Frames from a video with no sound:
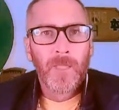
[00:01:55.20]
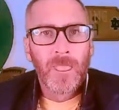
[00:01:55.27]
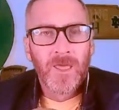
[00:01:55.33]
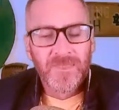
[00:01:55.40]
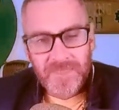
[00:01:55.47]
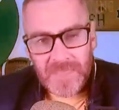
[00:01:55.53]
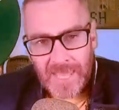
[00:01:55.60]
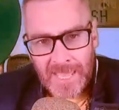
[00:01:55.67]

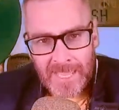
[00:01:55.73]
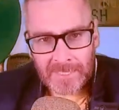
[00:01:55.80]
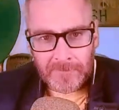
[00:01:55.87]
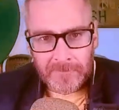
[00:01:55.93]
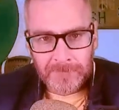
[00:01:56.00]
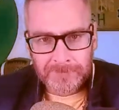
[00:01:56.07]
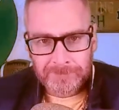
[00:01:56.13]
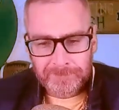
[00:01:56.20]

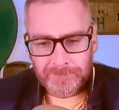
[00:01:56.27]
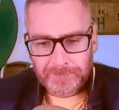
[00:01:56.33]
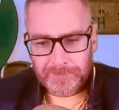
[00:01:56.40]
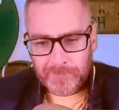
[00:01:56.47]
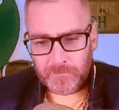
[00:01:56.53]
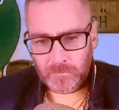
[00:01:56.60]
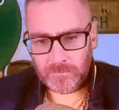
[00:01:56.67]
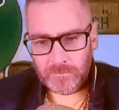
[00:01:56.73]
Then
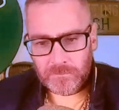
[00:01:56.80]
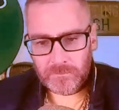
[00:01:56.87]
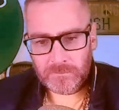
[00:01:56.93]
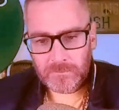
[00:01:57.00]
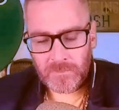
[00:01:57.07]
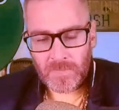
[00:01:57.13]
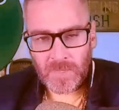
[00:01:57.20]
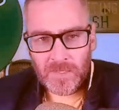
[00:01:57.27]

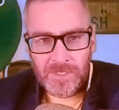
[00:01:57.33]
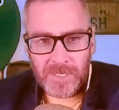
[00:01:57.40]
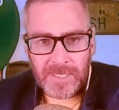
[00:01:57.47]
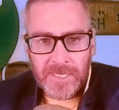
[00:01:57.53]
you